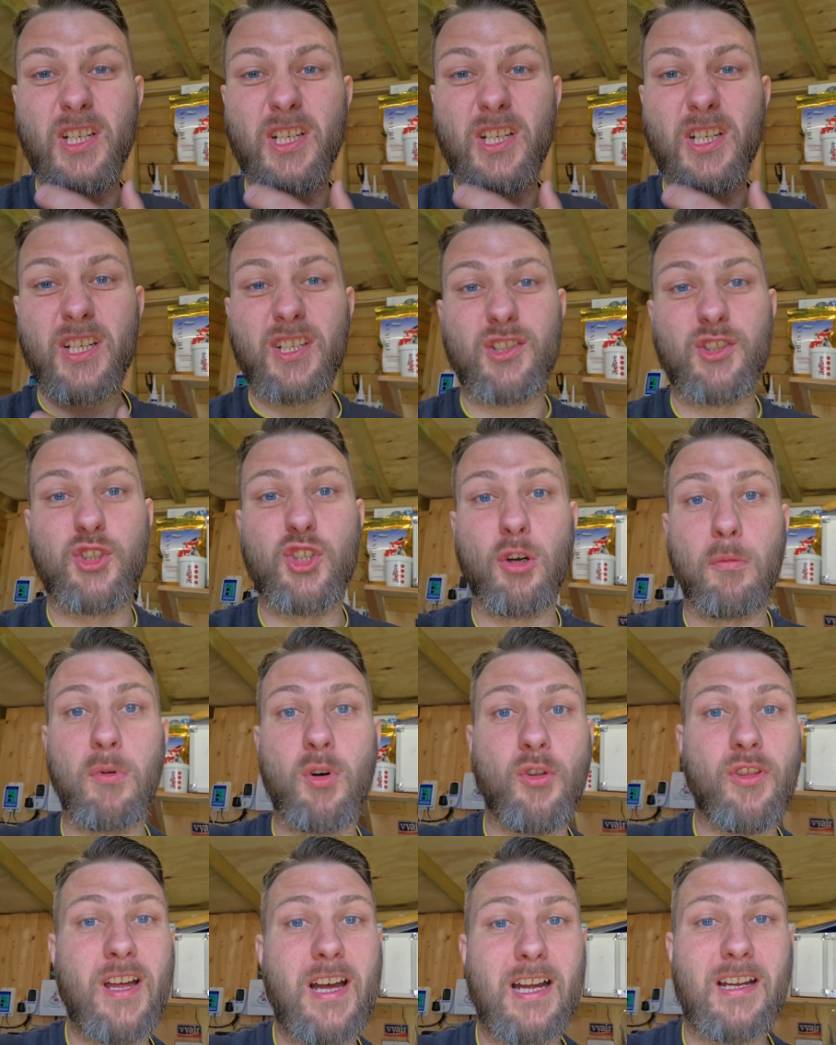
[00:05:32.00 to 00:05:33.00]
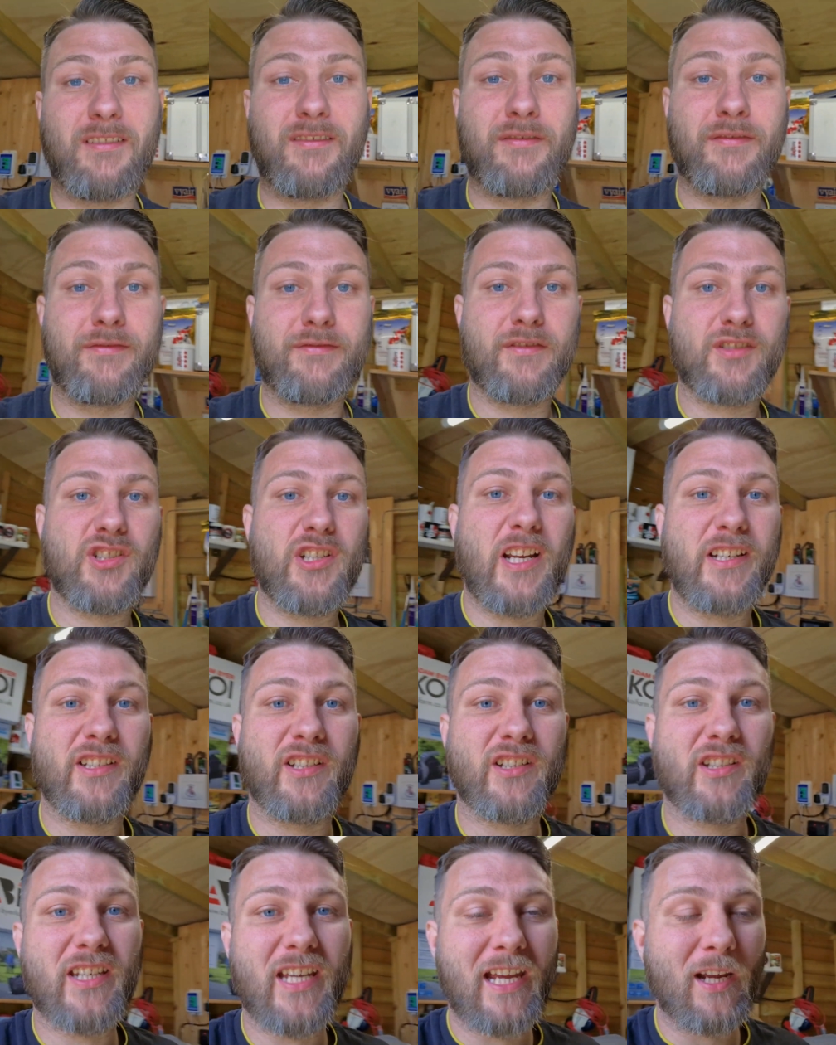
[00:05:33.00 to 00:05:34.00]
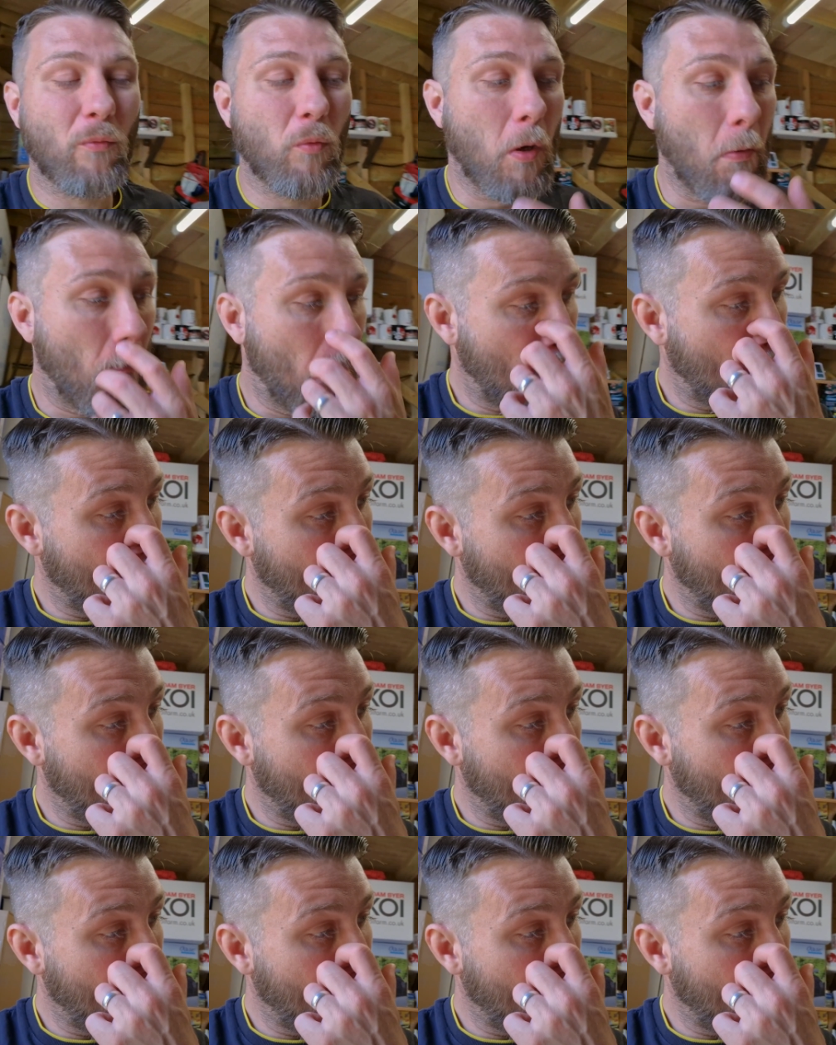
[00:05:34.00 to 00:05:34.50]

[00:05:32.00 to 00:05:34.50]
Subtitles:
which is double that of standard K1.